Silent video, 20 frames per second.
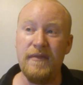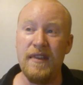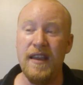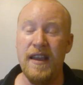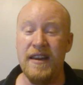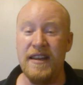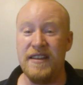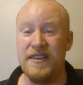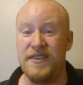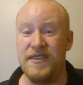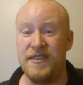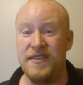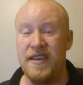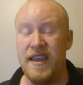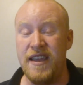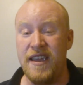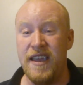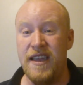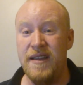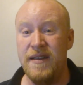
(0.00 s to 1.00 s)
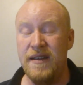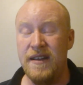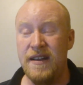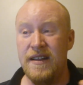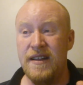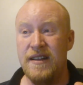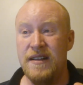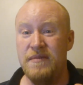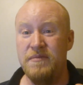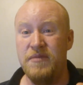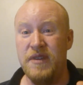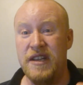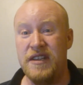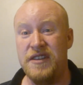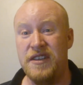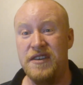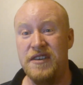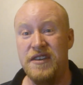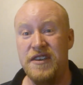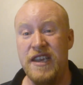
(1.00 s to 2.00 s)
and it's stingy, but
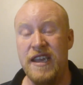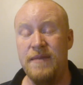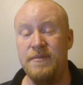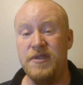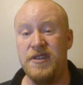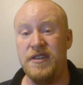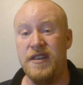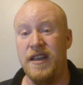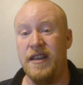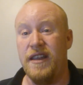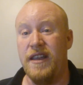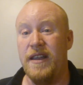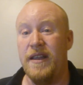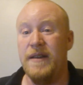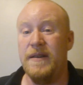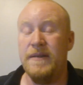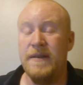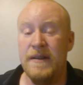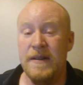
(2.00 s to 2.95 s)
it's a deep stingy.